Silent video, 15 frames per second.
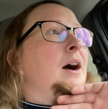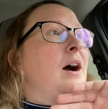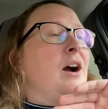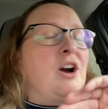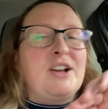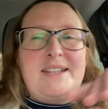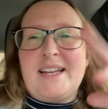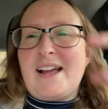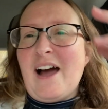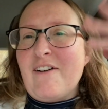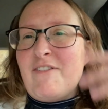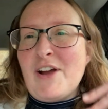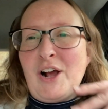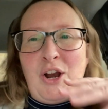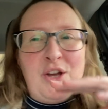because the
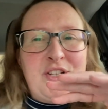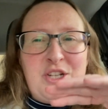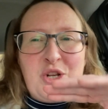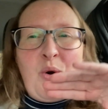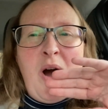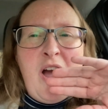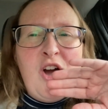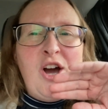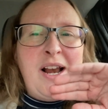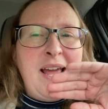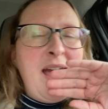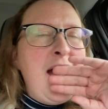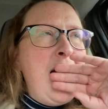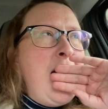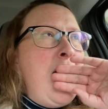cafe closes quite early,
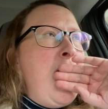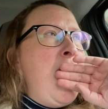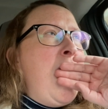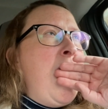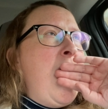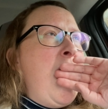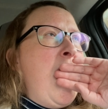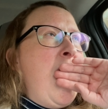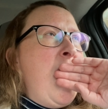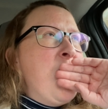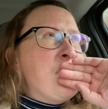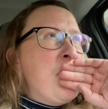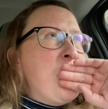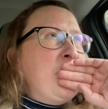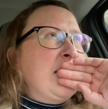
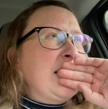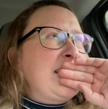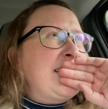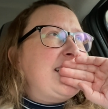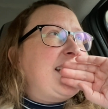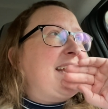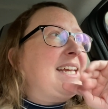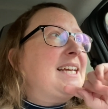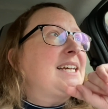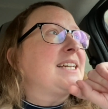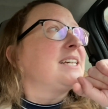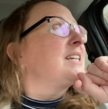but we'll see.